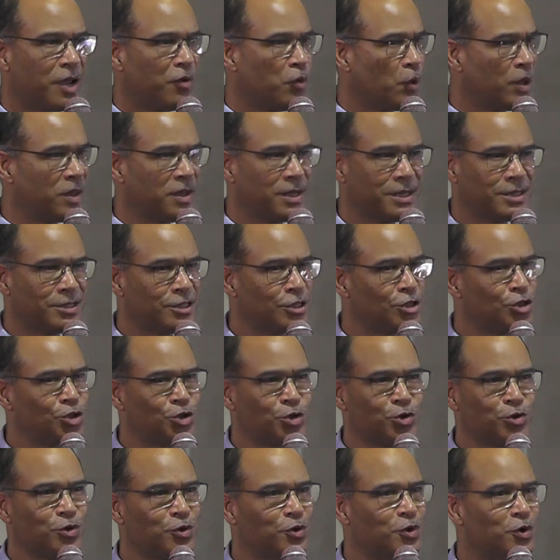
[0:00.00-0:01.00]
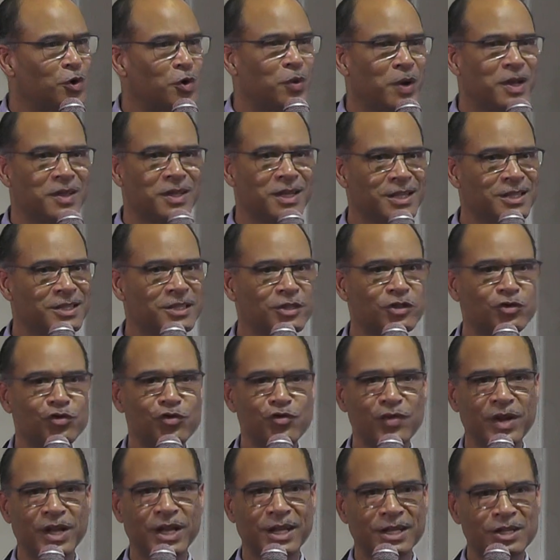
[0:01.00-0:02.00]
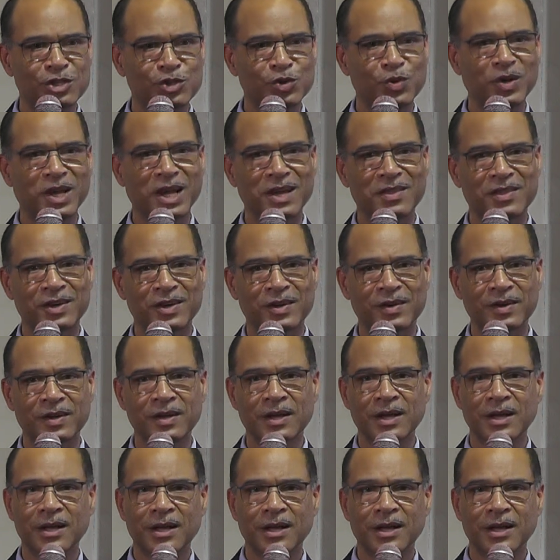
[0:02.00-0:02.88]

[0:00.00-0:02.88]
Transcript: whether it's two or whether it's three together.